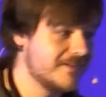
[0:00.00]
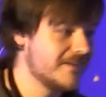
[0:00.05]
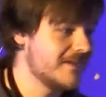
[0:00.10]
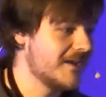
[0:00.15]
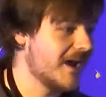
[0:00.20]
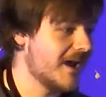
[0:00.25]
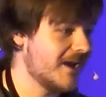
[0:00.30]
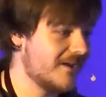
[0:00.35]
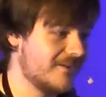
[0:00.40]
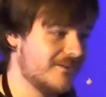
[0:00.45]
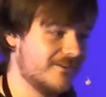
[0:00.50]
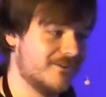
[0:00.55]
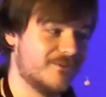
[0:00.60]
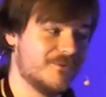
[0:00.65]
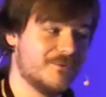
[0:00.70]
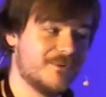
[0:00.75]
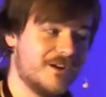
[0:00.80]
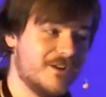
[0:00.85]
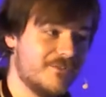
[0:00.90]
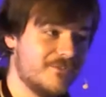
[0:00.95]
I don't know.
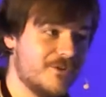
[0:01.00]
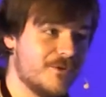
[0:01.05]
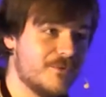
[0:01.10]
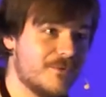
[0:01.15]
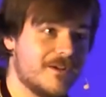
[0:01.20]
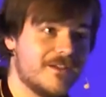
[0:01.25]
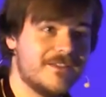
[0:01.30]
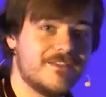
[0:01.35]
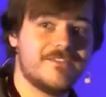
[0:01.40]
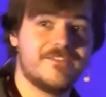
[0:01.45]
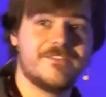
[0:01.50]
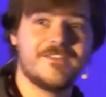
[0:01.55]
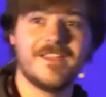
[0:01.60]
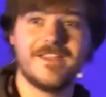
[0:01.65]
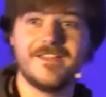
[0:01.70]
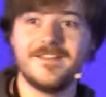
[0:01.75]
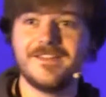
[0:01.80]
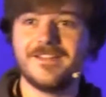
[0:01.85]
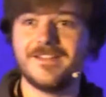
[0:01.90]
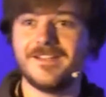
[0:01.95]
Whatever it was,
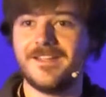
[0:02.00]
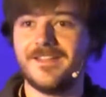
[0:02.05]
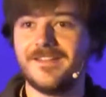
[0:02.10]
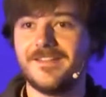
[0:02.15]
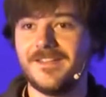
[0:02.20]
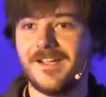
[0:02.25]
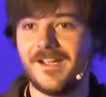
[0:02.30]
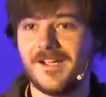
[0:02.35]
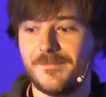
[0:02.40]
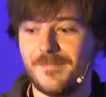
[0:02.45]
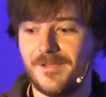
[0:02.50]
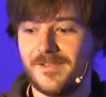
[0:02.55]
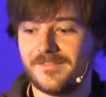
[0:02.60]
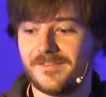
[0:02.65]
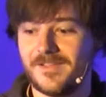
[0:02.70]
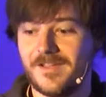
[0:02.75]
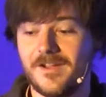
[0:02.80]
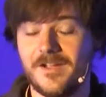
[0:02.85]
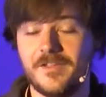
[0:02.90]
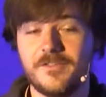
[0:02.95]
in the end, I
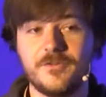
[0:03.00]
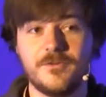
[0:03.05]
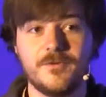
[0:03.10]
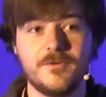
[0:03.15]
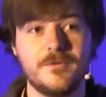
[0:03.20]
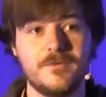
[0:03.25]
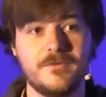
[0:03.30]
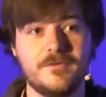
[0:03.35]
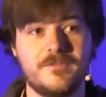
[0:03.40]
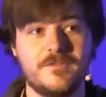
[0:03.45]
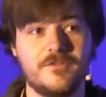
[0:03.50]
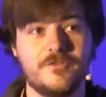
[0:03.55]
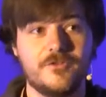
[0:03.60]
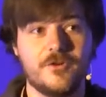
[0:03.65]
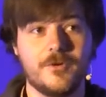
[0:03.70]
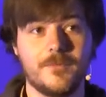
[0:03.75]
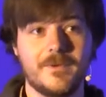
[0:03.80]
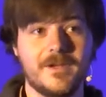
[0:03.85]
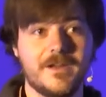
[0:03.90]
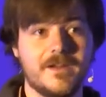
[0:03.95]
basically got to, to
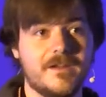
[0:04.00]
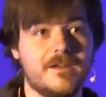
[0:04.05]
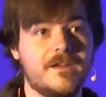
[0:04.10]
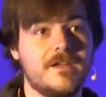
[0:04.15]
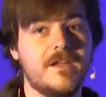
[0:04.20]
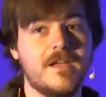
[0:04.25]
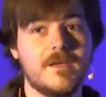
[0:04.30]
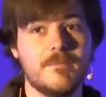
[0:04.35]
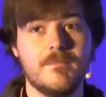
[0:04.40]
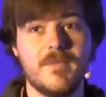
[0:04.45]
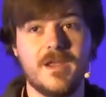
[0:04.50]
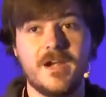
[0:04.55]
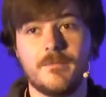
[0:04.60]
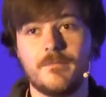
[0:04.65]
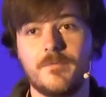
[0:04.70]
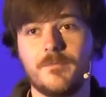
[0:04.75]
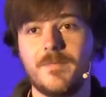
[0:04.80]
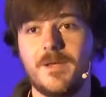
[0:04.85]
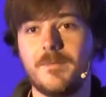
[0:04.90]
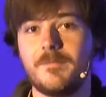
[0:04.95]
Germany, met up
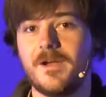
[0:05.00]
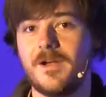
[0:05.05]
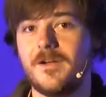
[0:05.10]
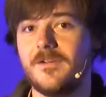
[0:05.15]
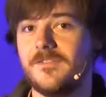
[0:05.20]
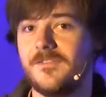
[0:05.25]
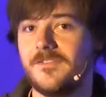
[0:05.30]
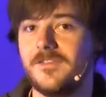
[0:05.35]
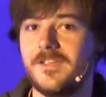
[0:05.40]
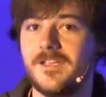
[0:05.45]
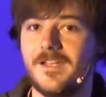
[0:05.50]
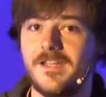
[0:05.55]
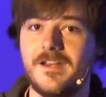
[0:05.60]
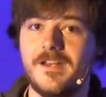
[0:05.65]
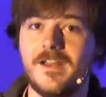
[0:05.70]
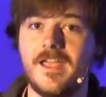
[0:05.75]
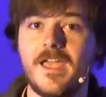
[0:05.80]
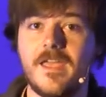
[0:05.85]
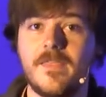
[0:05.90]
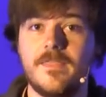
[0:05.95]
with my parents again,
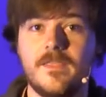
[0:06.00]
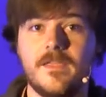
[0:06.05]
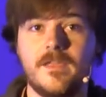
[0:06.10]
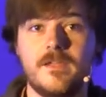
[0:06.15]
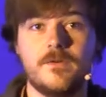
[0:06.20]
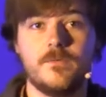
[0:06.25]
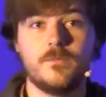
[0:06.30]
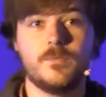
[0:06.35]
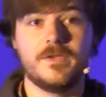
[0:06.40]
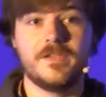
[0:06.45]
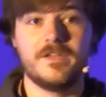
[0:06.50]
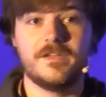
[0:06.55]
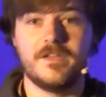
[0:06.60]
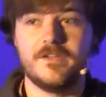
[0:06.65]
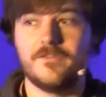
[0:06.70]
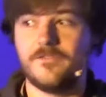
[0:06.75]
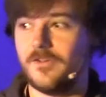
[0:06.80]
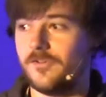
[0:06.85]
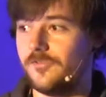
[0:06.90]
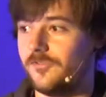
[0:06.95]
and then we
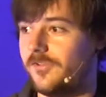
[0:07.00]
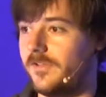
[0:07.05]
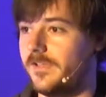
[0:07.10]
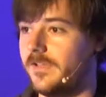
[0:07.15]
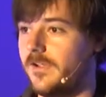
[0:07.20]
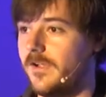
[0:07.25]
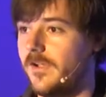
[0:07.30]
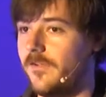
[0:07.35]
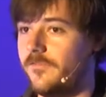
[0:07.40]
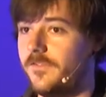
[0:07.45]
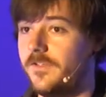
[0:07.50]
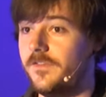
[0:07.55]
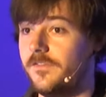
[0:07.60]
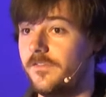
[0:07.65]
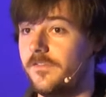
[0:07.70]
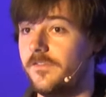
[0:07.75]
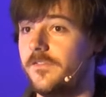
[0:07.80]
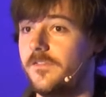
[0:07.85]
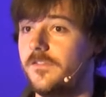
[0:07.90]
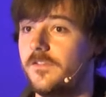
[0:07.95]
eventually got
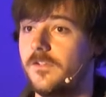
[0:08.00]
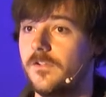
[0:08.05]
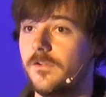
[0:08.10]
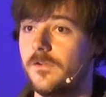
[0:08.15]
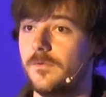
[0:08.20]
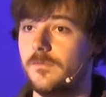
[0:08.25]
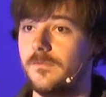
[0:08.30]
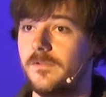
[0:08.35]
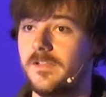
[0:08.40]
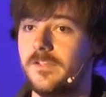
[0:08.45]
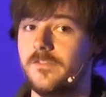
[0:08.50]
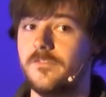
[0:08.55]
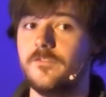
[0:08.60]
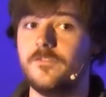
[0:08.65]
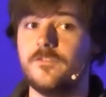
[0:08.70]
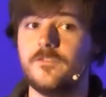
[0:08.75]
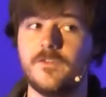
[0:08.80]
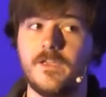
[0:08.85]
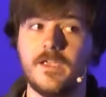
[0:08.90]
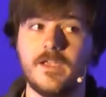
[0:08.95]
visas to go
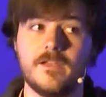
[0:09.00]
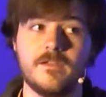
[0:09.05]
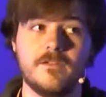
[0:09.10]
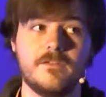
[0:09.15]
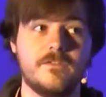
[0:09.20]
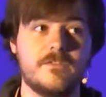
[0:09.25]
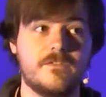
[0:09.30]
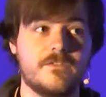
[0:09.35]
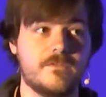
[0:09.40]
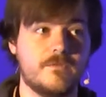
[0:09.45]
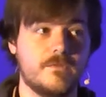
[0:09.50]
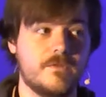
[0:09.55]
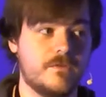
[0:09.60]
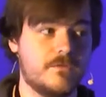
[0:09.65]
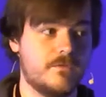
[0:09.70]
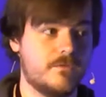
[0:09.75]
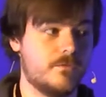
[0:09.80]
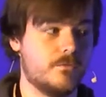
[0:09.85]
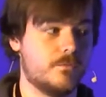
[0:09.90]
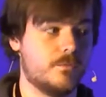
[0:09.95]
live, and
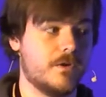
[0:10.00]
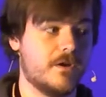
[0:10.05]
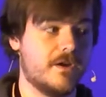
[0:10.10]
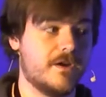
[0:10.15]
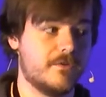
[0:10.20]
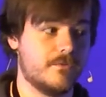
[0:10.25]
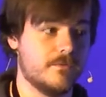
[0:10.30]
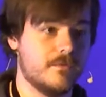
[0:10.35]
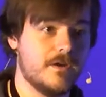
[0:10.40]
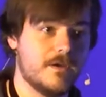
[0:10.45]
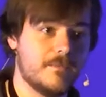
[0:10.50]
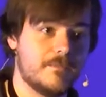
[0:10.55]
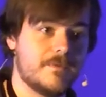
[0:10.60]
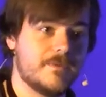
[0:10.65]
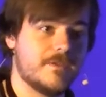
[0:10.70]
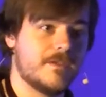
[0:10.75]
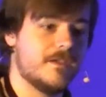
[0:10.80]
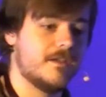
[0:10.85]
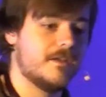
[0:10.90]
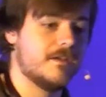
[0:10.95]
this is where I grew up,
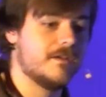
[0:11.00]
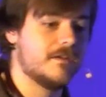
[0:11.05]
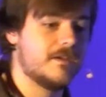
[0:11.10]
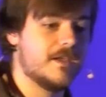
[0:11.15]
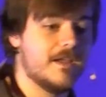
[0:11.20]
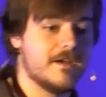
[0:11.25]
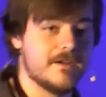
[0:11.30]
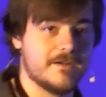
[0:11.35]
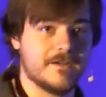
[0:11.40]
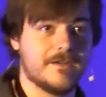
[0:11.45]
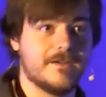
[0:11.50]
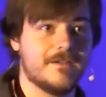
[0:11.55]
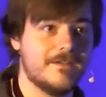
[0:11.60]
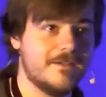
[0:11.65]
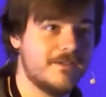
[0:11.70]
in Canada.